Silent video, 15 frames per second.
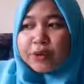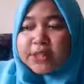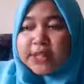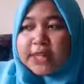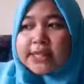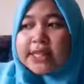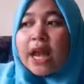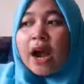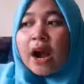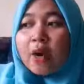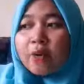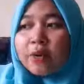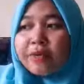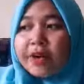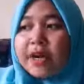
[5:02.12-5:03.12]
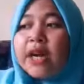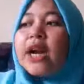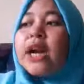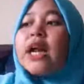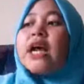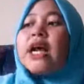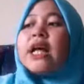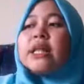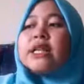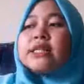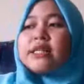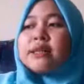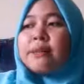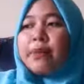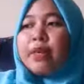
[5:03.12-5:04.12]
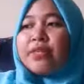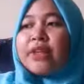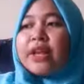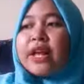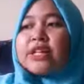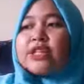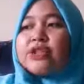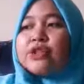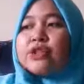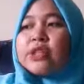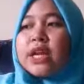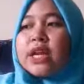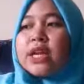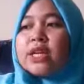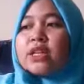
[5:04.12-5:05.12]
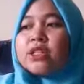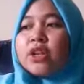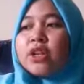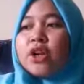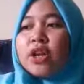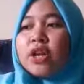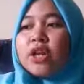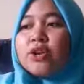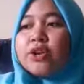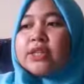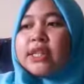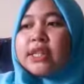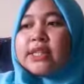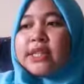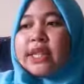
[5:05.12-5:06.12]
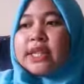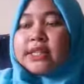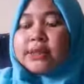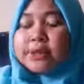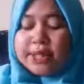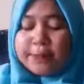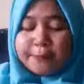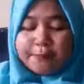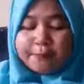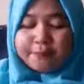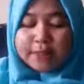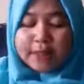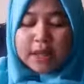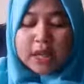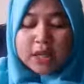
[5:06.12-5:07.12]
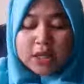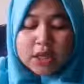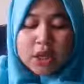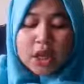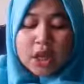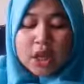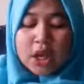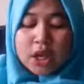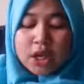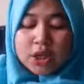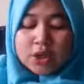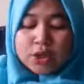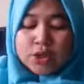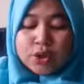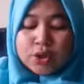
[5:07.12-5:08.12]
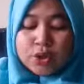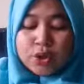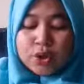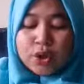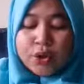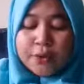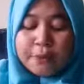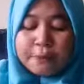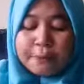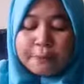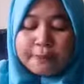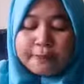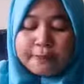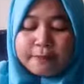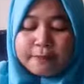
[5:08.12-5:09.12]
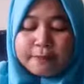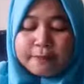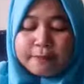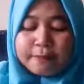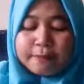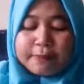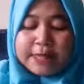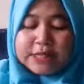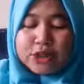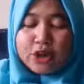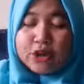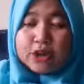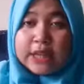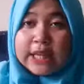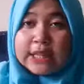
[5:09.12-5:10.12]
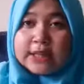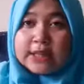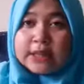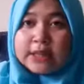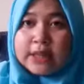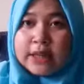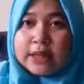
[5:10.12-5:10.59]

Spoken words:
linguistics. However, semiotic also studies non-linguistic sign system. So, based on that